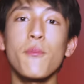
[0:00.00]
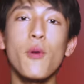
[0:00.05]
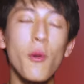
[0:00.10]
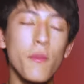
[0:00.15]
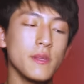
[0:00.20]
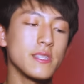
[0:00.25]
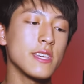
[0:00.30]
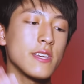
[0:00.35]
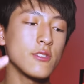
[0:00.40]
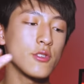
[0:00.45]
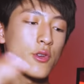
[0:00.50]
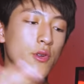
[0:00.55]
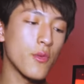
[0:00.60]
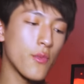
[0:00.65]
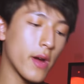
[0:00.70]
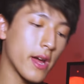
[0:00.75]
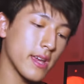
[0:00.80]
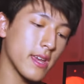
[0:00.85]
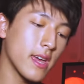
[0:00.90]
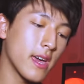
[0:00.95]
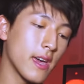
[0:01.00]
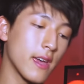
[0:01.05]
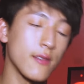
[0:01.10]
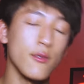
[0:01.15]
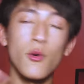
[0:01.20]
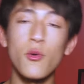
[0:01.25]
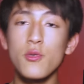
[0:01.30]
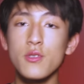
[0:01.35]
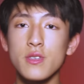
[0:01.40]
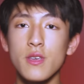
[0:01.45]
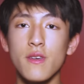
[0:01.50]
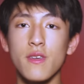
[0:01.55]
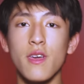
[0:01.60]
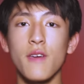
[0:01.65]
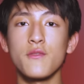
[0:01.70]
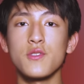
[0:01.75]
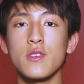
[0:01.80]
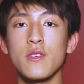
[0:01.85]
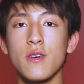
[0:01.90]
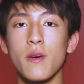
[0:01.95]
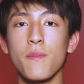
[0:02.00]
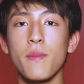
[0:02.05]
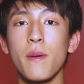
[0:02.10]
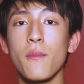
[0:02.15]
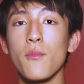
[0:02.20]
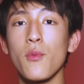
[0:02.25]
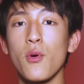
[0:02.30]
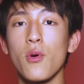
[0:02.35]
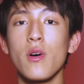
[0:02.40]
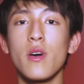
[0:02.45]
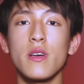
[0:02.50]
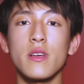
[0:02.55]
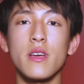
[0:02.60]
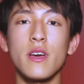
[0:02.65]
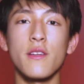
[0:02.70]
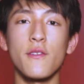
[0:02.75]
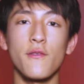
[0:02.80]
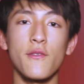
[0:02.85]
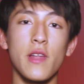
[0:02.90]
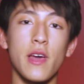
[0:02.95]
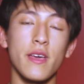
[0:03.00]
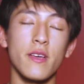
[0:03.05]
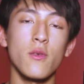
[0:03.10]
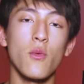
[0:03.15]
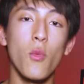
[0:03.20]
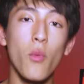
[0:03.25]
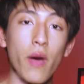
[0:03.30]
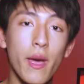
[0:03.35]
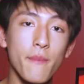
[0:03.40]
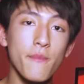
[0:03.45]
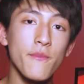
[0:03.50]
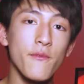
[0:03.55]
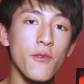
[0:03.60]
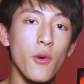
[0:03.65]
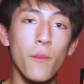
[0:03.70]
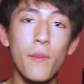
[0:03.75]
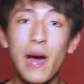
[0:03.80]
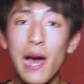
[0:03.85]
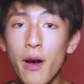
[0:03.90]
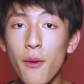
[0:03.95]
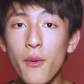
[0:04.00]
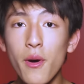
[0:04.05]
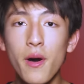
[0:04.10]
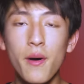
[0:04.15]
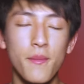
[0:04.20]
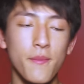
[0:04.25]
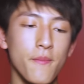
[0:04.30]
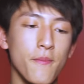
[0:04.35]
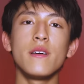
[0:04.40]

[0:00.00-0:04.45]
property to the racket and also gives you a bit more kind of like whip for power.